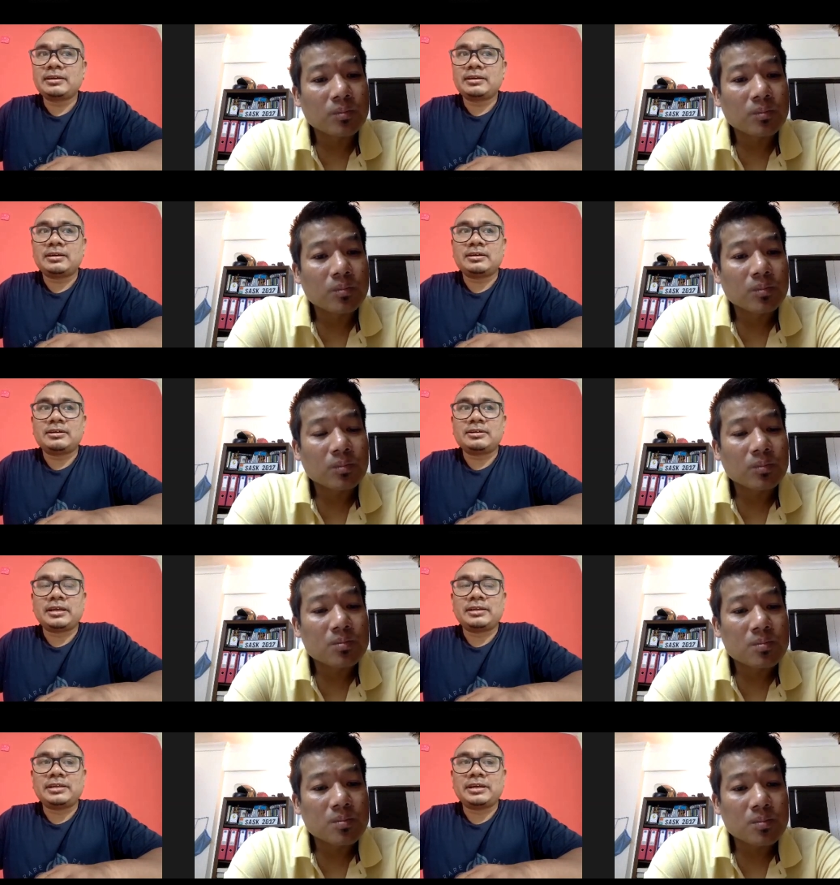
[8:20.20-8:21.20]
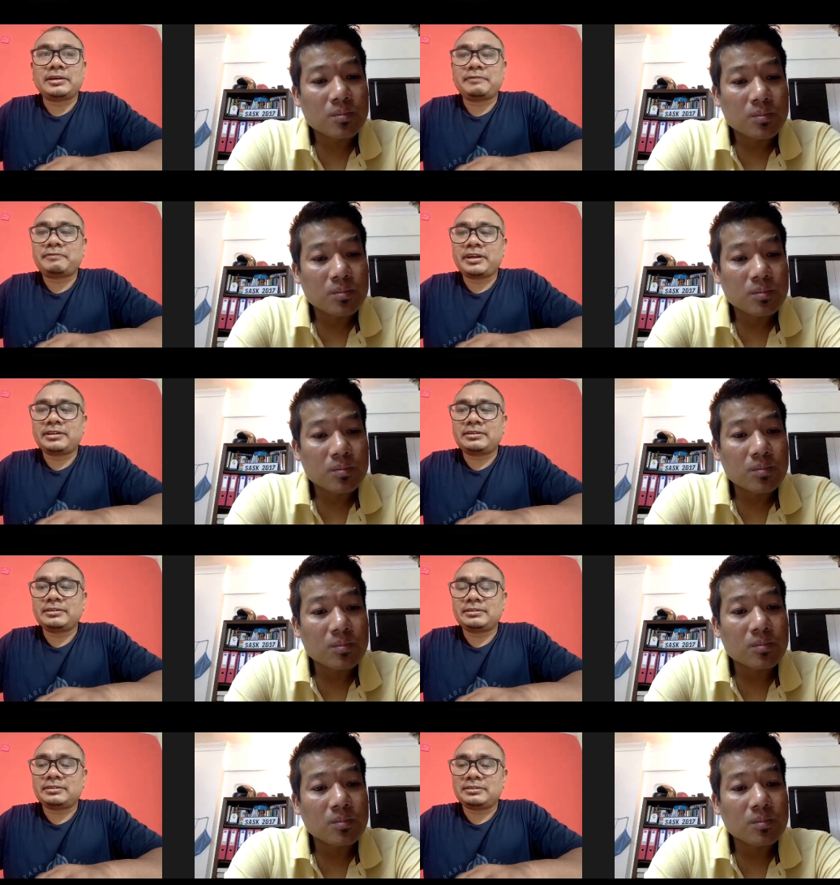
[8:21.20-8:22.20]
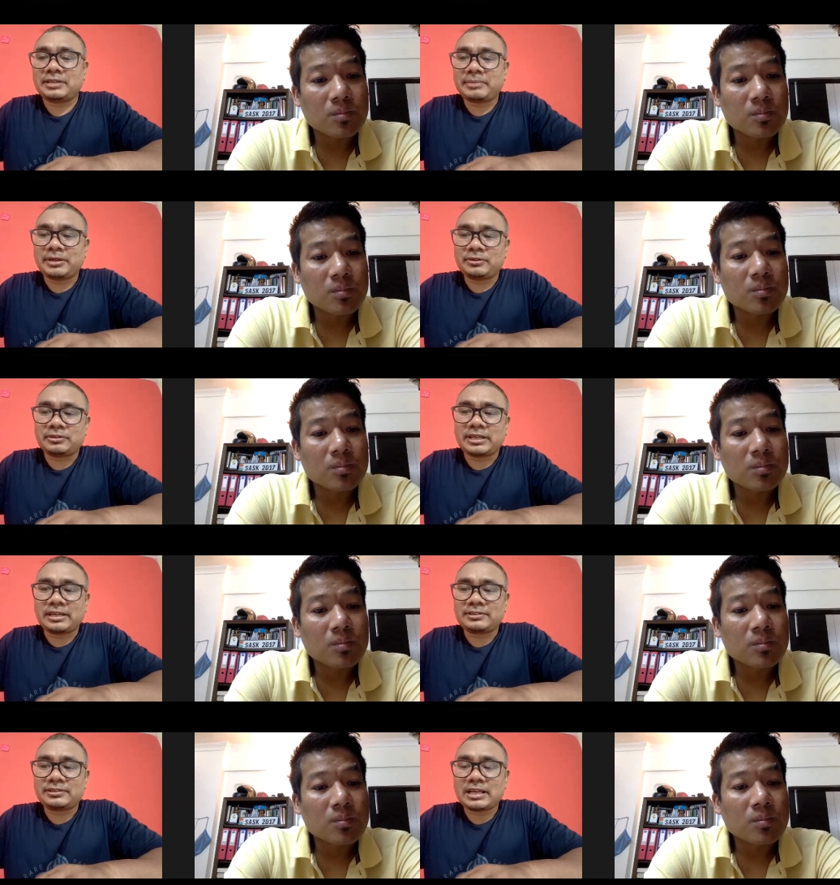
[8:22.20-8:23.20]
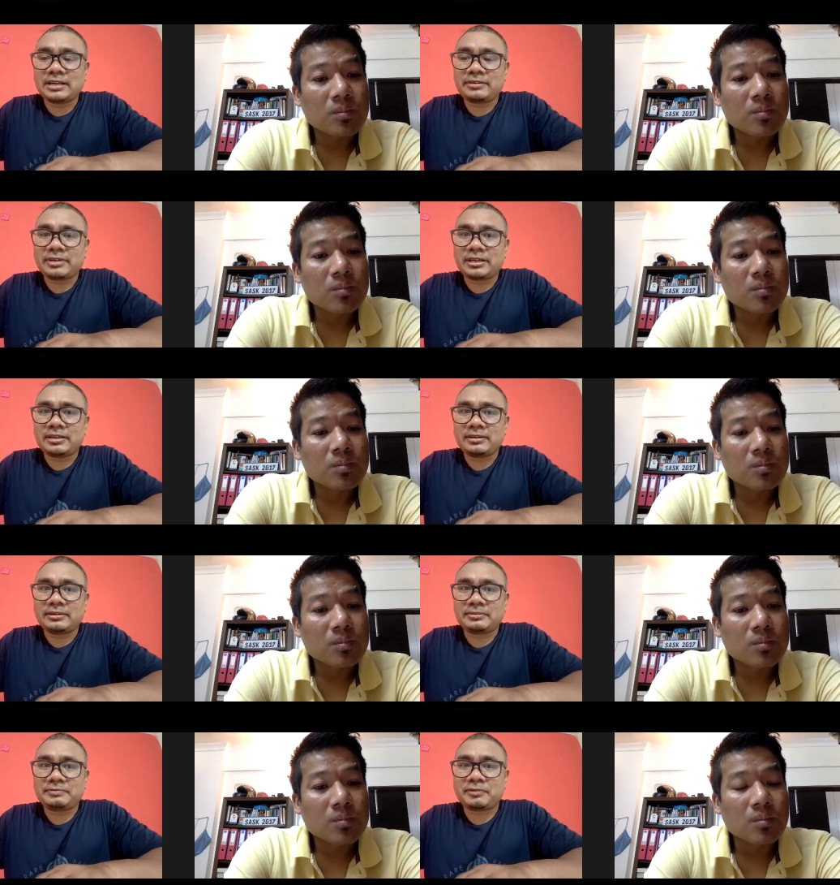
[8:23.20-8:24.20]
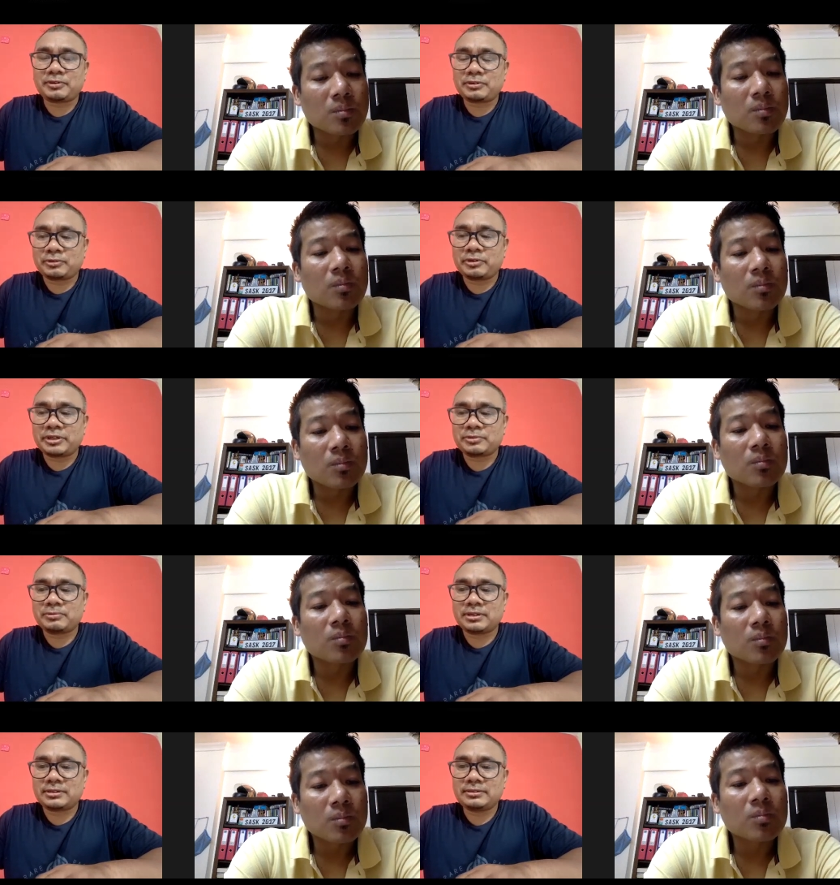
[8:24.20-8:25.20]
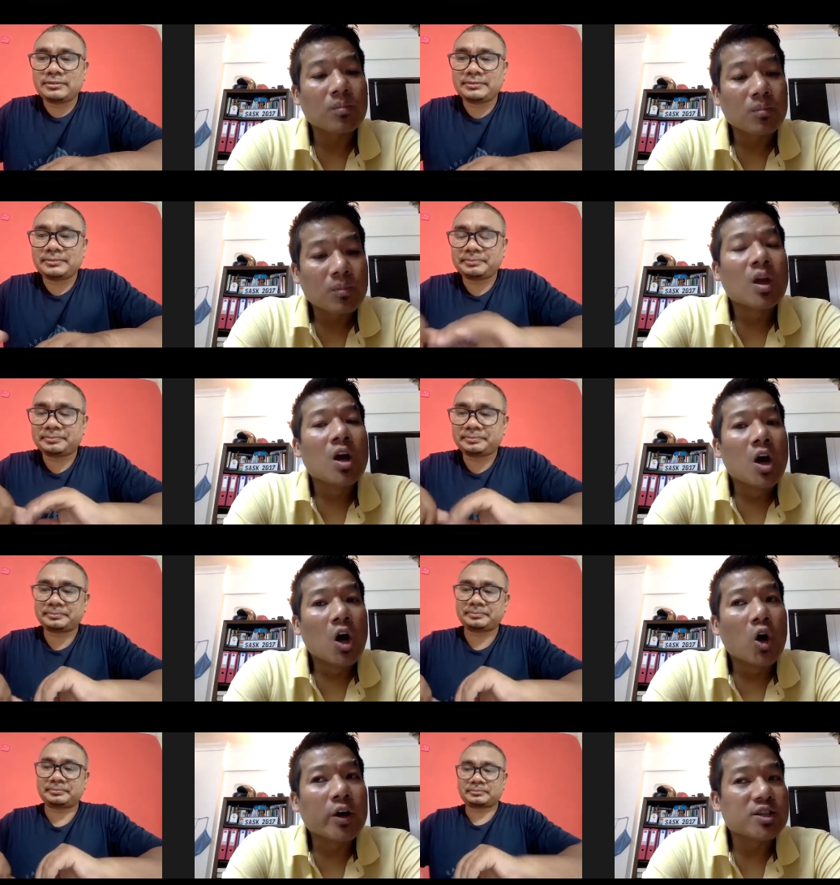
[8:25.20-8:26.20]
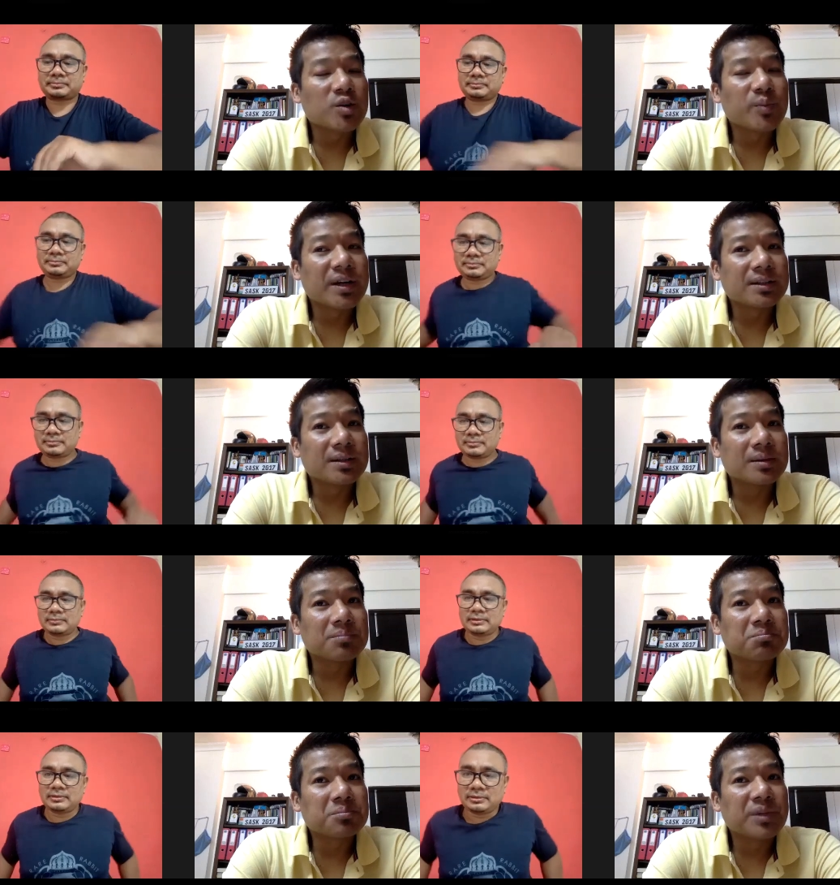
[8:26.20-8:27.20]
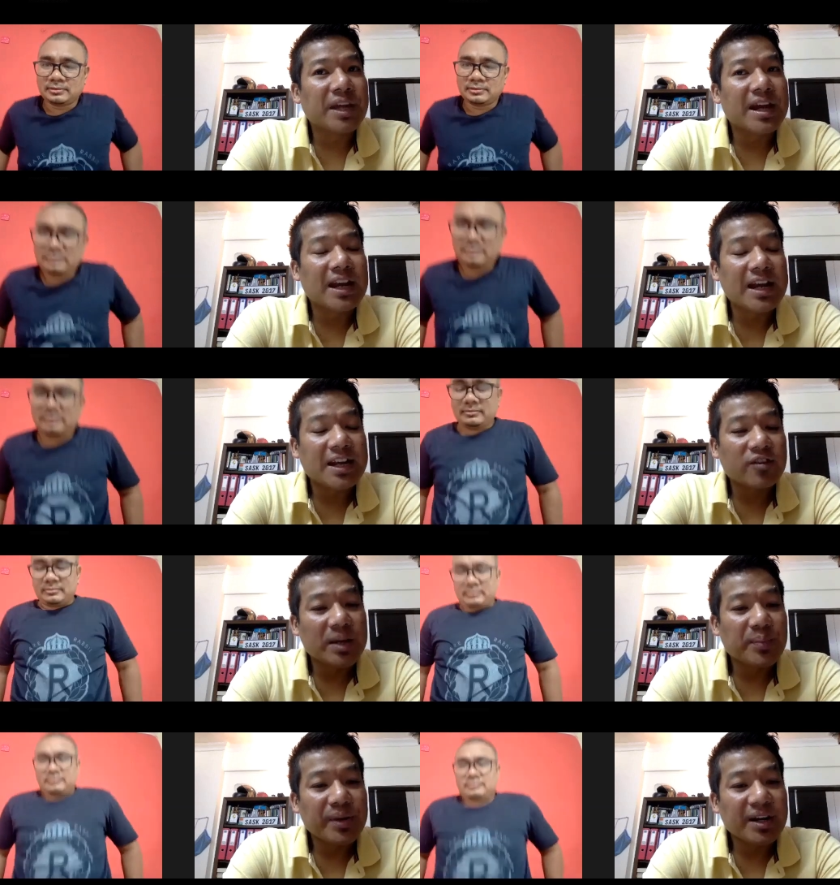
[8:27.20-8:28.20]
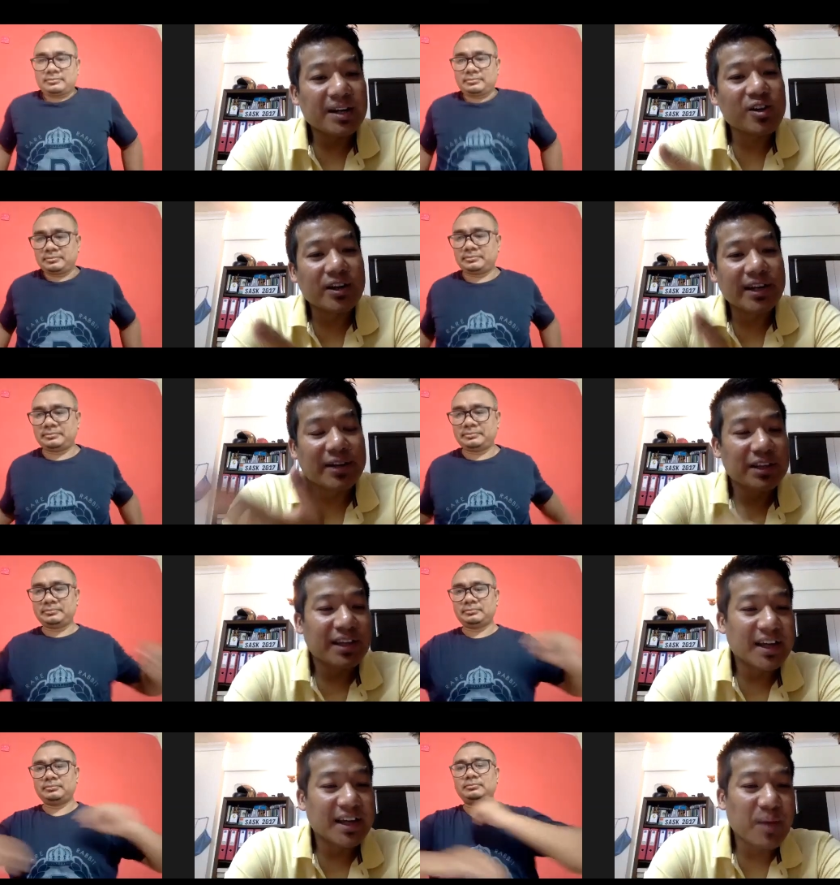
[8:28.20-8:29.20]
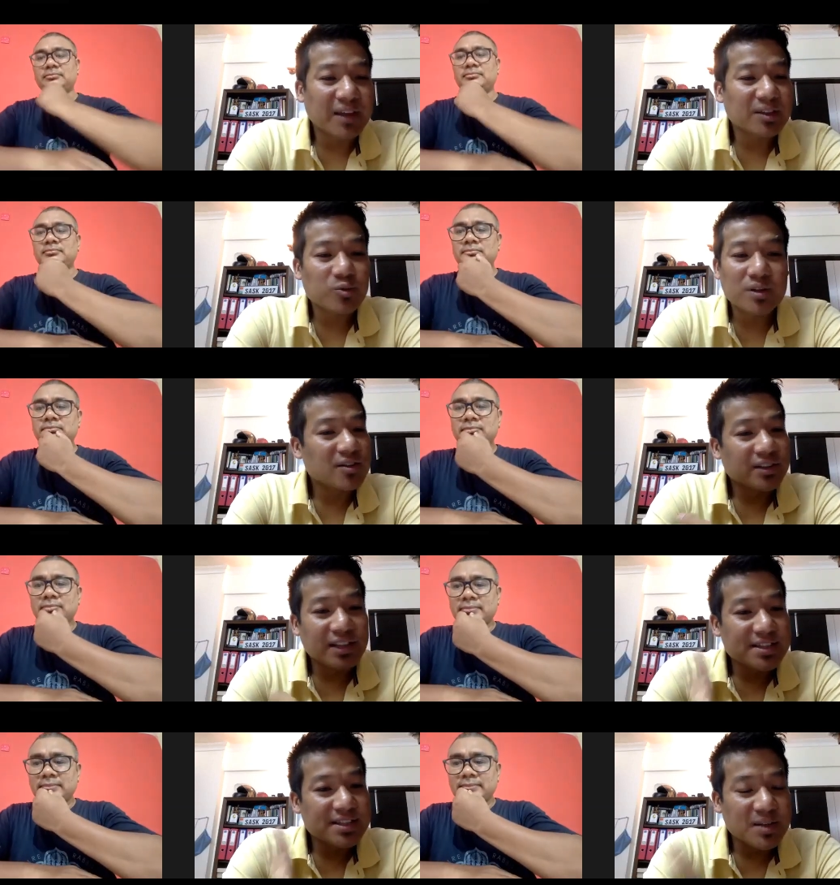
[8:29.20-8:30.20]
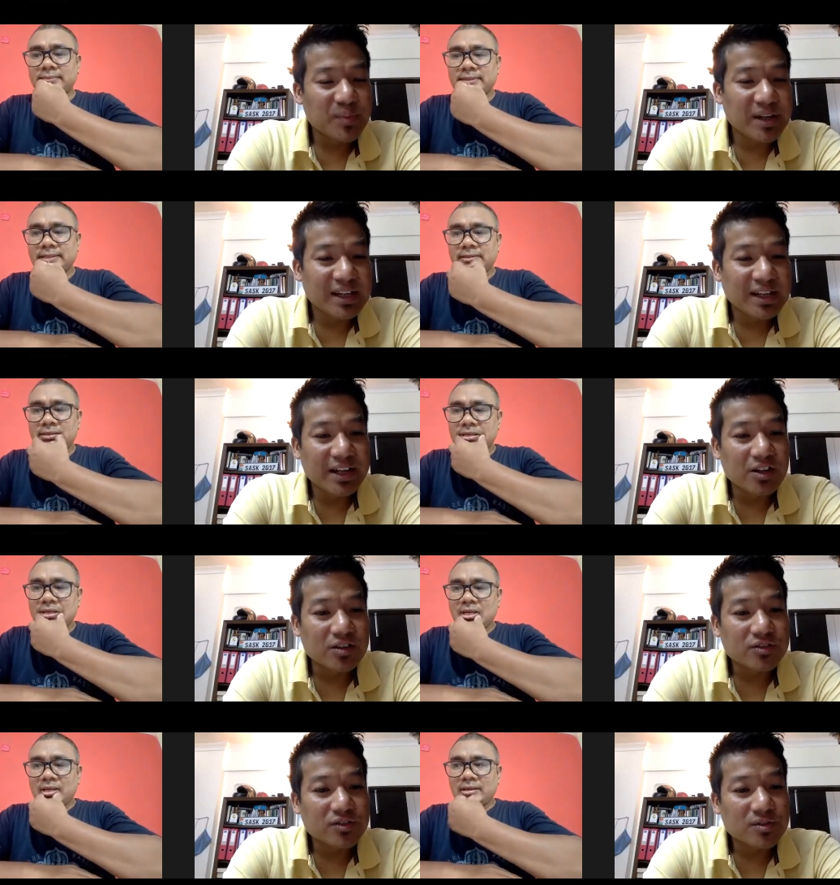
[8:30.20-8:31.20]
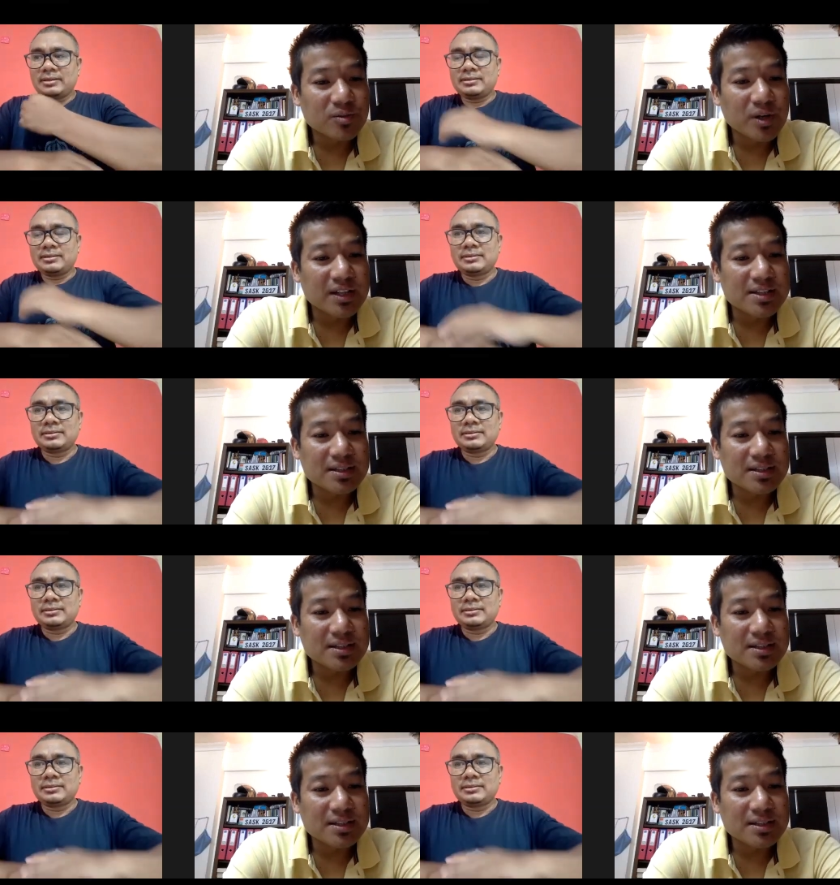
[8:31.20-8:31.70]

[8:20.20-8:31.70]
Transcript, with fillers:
Speaker 1: uh, and they're afraid uh, they might not get salary for not going to work.
Speaker 2: Okay, so but uh, they are laid off temporarily, or they will they get back to work, or they are just completely laid off? What is